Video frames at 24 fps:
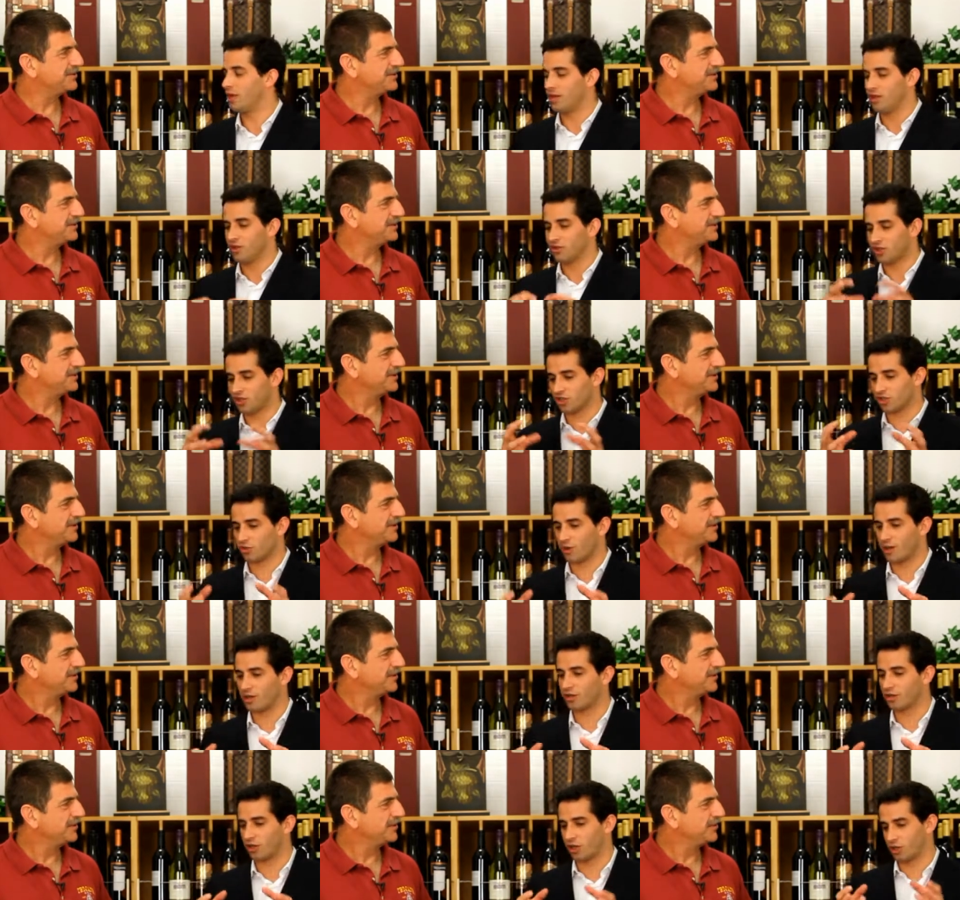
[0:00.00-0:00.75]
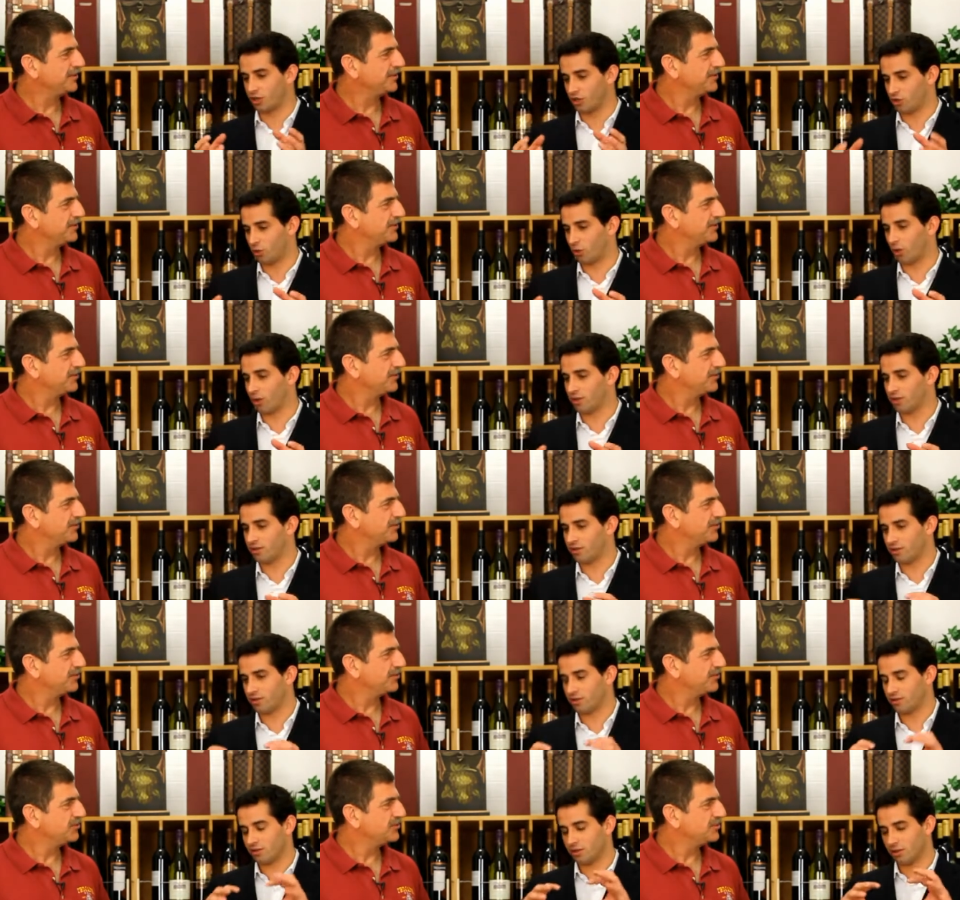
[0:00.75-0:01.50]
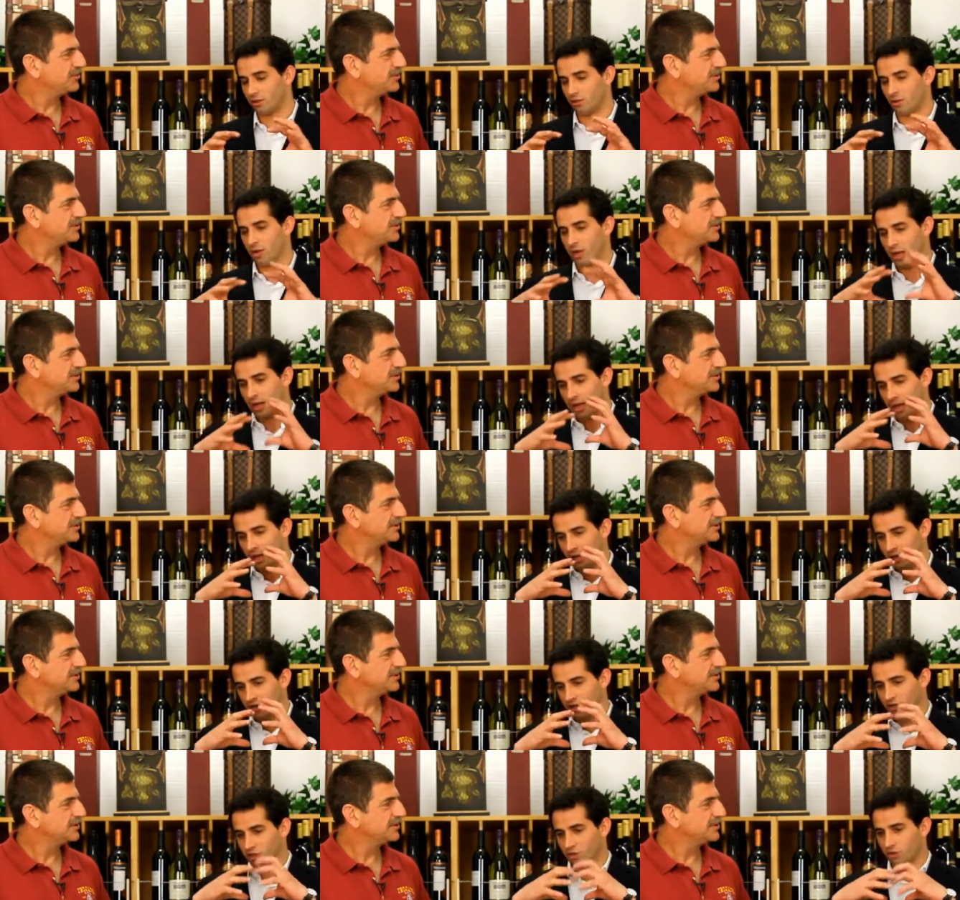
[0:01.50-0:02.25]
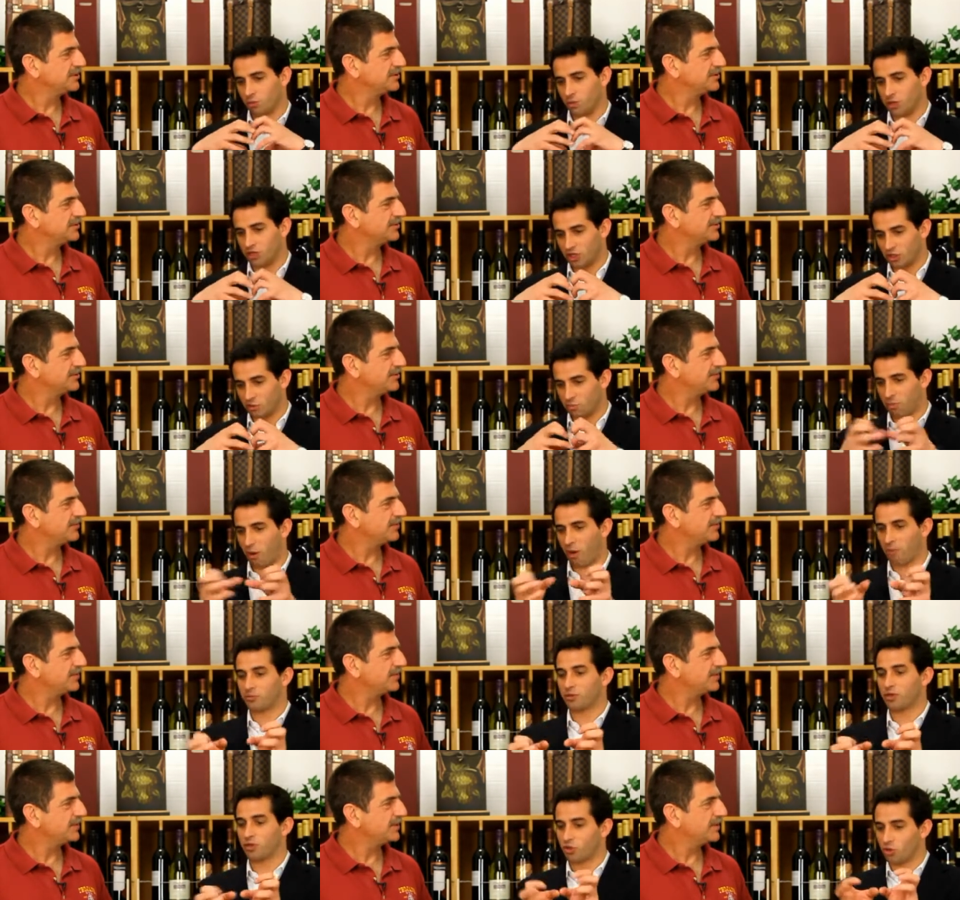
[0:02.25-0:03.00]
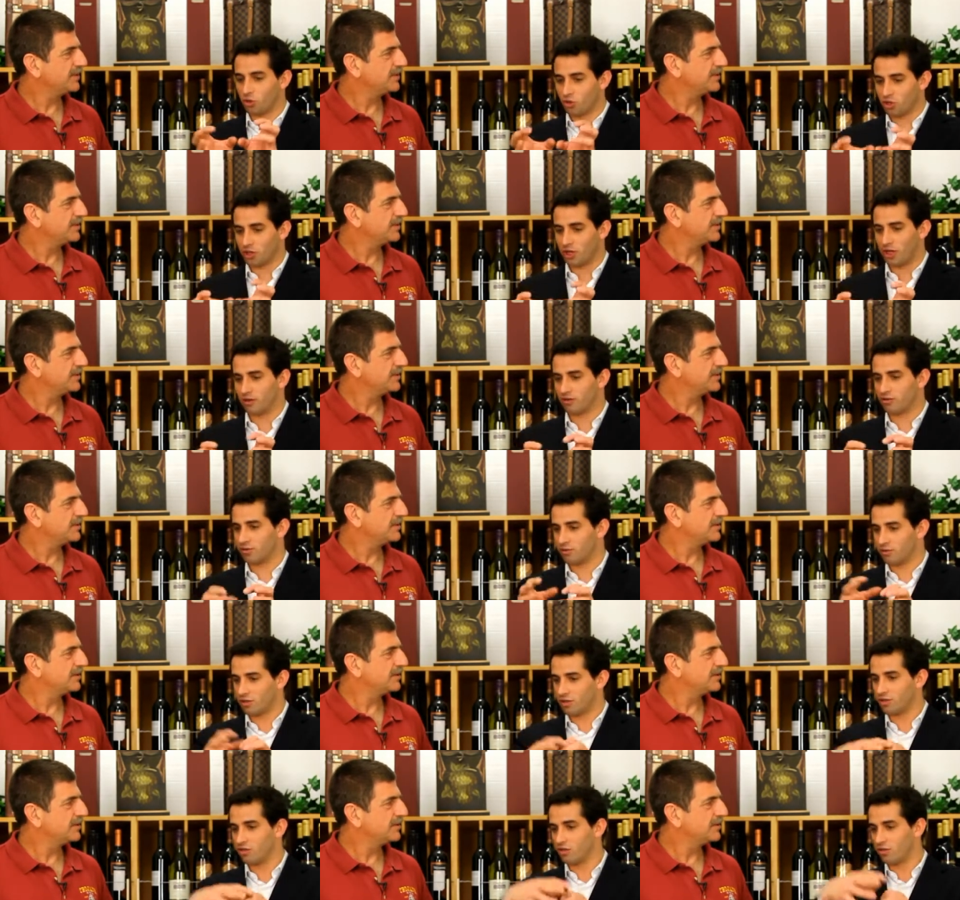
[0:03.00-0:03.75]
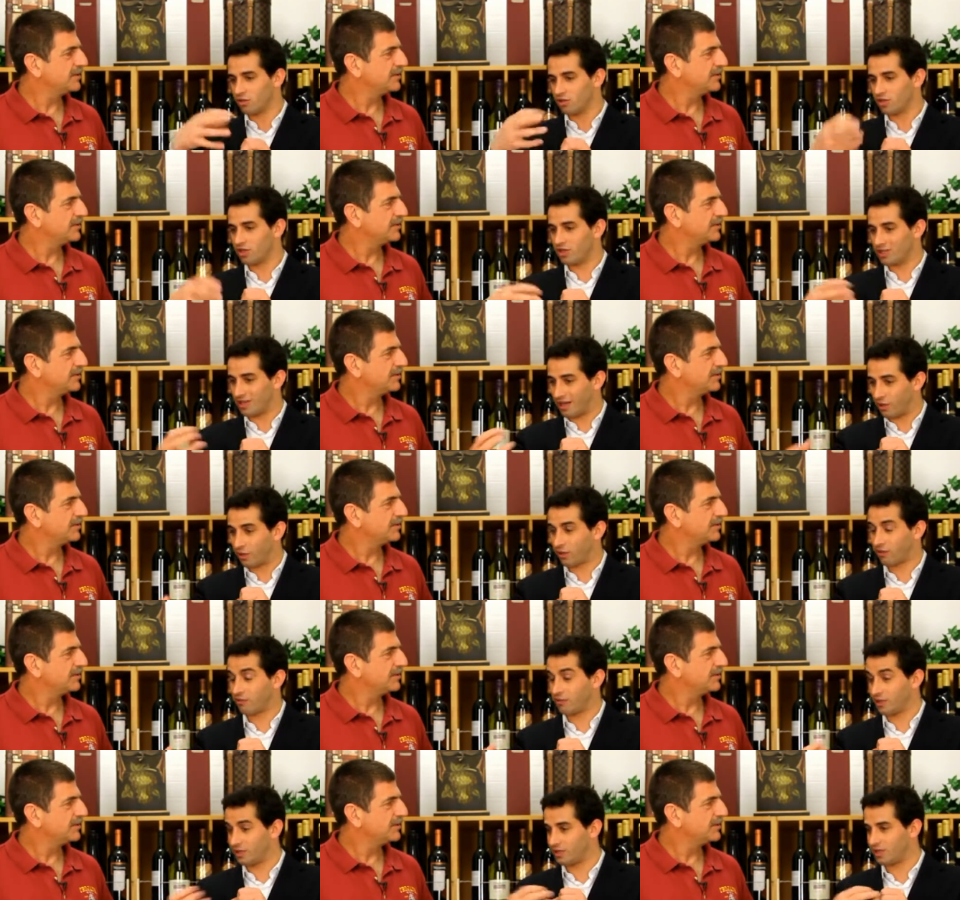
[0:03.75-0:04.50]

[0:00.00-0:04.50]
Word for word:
Speaker 1: just trying to control it. So just we just pop the juice out, so the juice is out of the